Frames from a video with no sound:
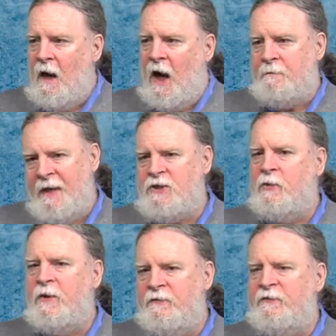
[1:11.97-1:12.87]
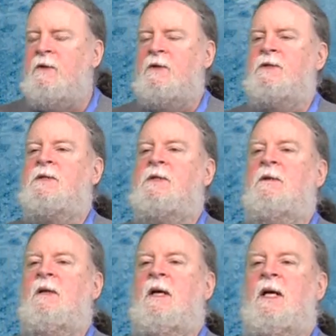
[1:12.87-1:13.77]
On May 21st,
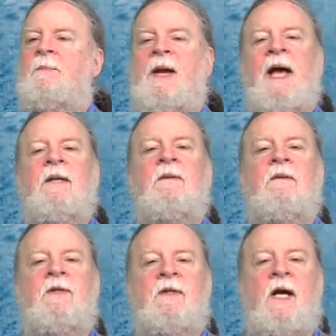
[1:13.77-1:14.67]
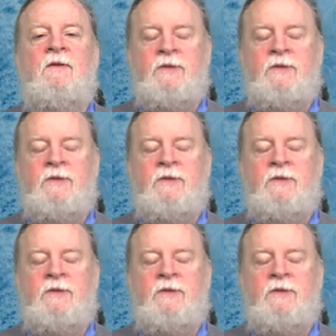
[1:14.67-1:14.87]
a panel of the Ninth